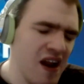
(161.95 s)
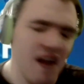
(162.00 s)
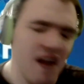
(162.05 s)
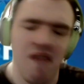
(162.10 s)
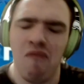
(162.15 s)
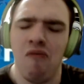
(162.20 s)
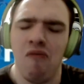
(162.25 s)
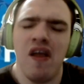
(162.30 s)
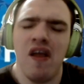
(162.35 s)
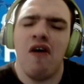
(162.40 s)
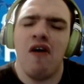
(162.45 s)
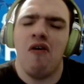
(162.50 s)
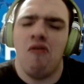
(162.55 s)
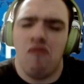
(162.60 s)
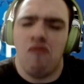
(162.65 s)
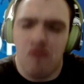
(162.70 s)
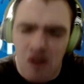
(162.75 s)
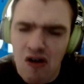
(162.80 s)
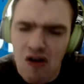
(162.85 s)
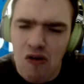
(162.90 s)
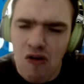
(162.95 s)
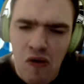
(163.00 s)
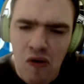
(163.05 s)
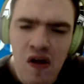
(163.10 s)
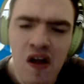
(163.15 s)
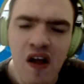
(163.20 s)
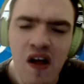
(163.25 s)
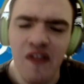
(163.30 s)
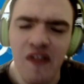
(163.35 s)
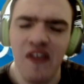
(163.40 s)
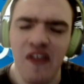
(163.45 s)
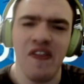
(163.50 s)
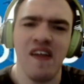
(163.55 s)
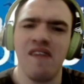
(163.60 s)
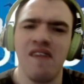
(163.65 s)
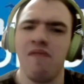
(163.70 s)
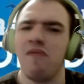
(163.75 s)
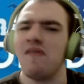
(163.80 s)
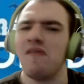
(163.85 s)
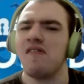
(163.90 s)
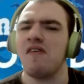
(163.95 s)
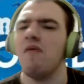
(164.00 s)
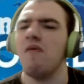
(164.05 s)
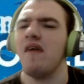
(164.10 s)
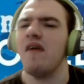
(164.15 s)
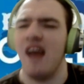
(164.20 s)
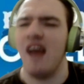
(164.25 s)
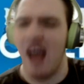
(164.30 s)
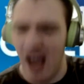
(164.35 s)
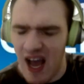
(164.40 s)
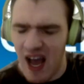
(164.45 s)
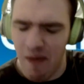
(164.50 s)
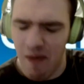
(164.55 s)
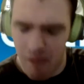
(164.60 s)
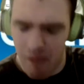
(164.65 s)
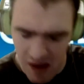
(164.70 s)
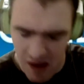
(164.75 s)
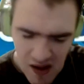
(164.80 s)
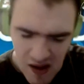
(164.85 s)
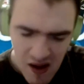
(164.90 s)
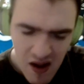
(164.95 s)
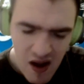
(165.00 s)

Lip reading: And we all knew that this was going to happen.